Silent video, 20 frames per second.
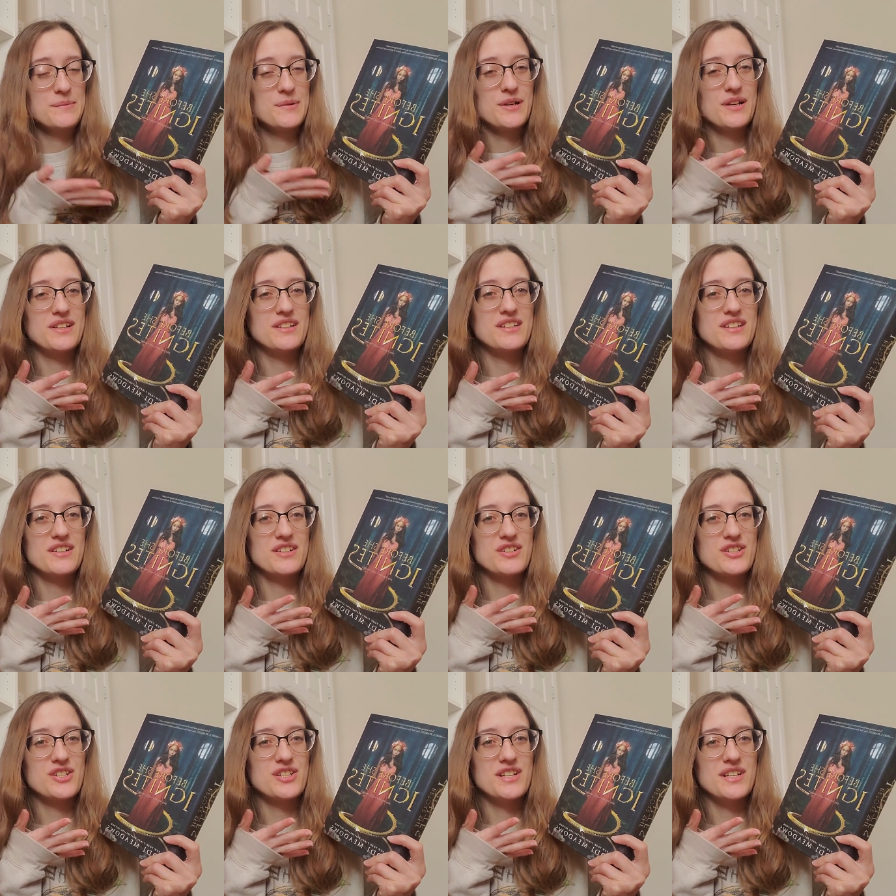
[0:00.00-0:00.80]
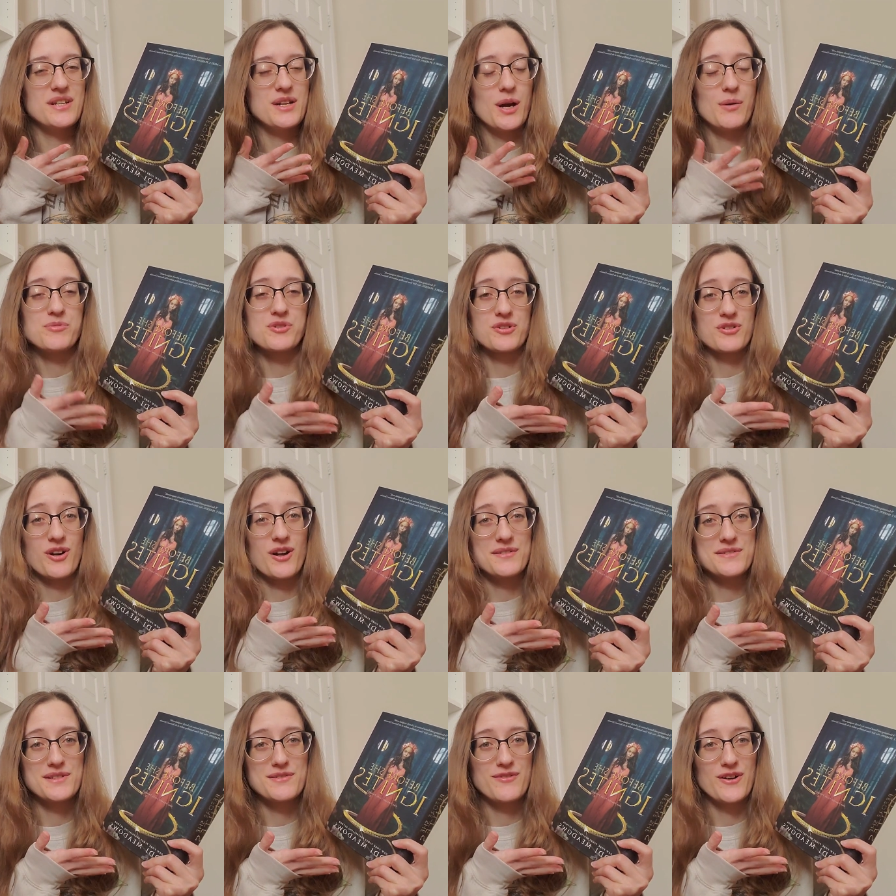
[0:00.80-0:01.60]
but she comes
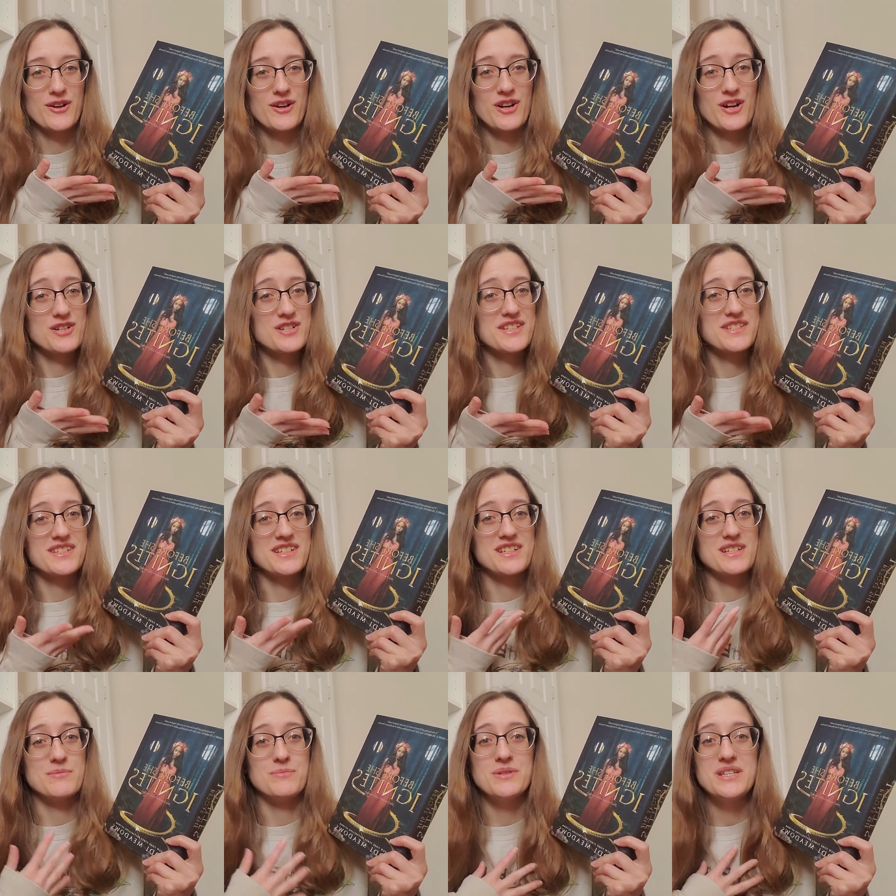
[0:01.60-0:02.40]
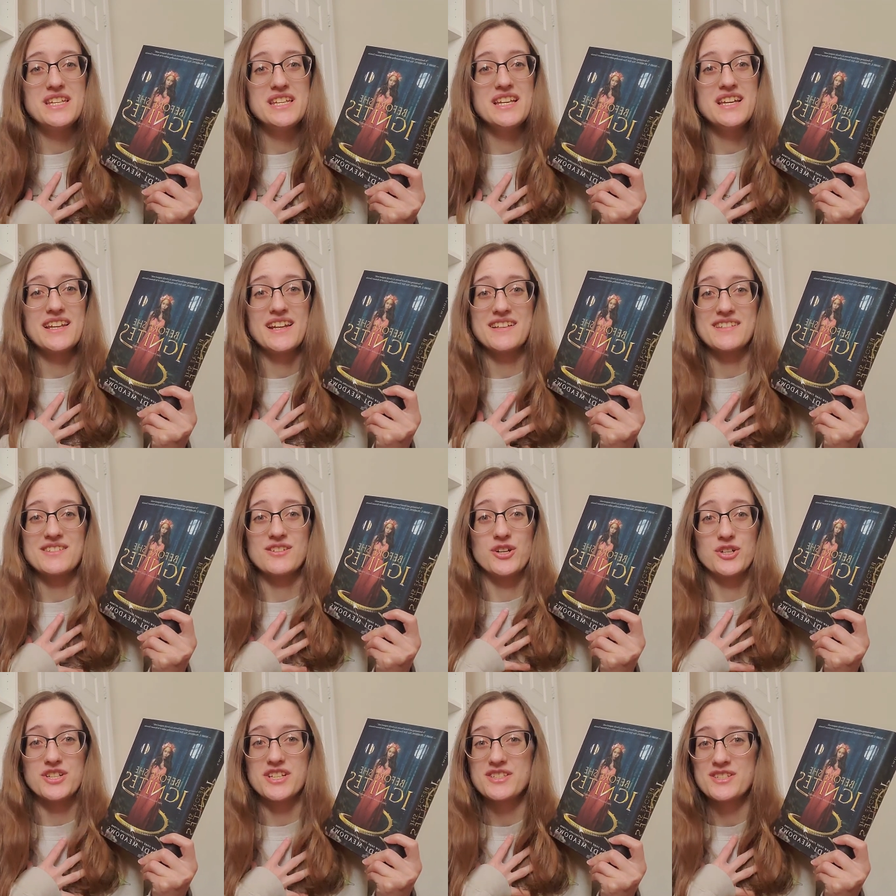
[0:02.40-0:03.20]
across as very autistic to me, and as an
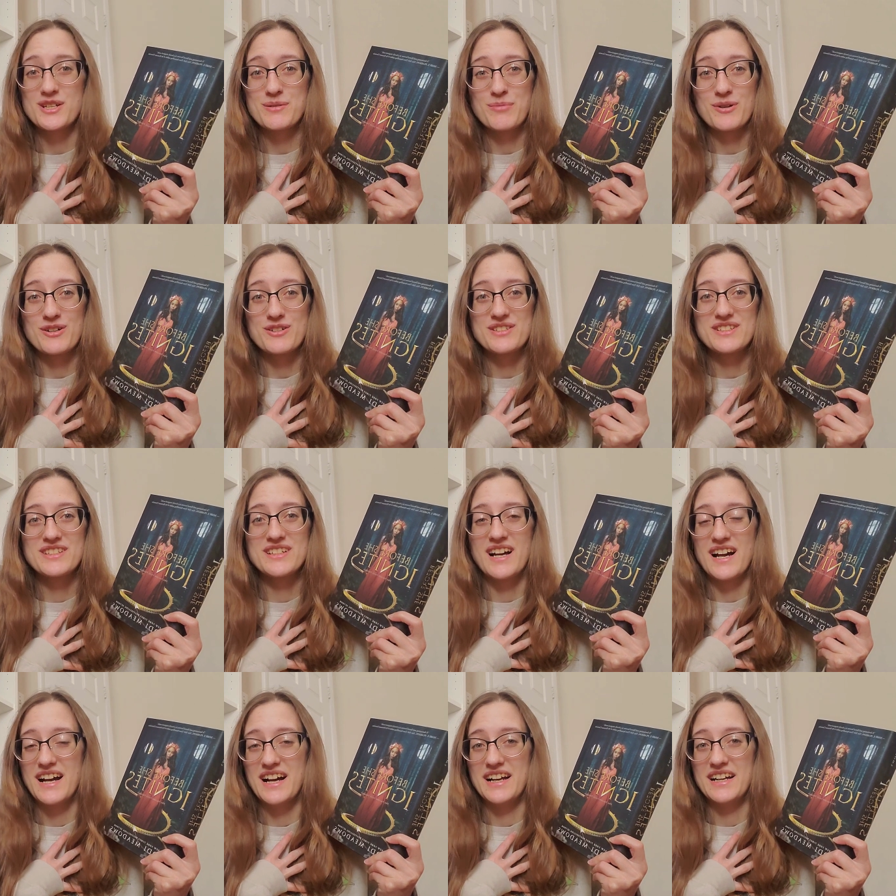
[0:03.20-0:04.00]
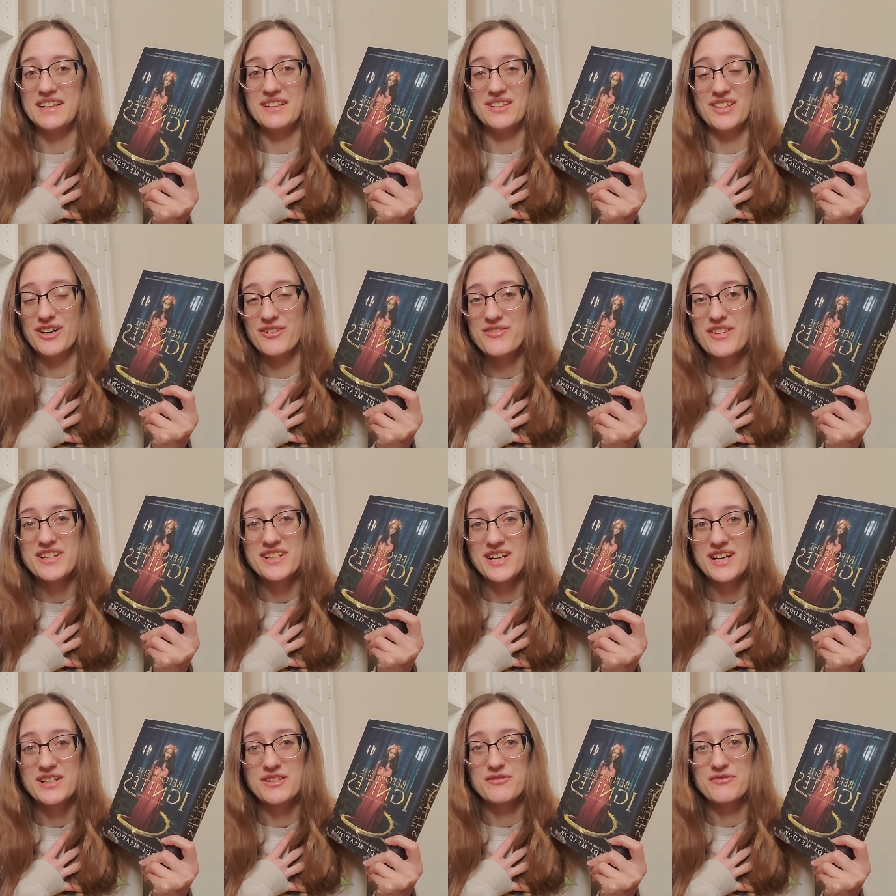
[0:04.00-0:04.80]
autistic person, I love that
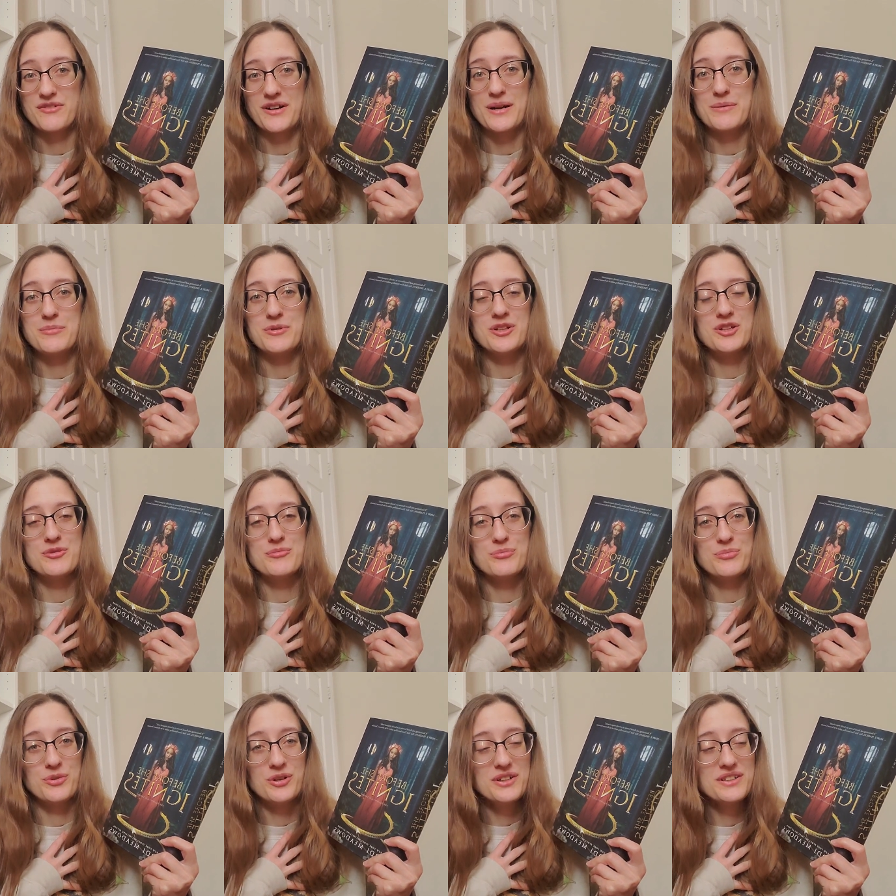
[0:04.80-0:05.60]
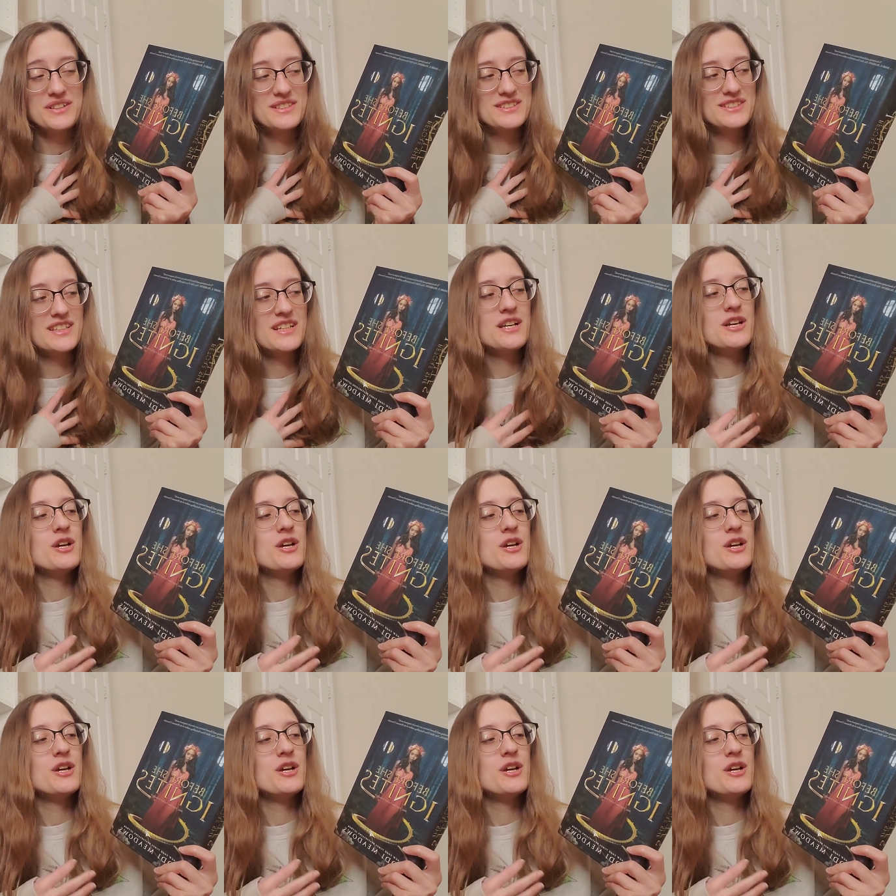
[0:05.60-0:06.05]
kind of rep in books.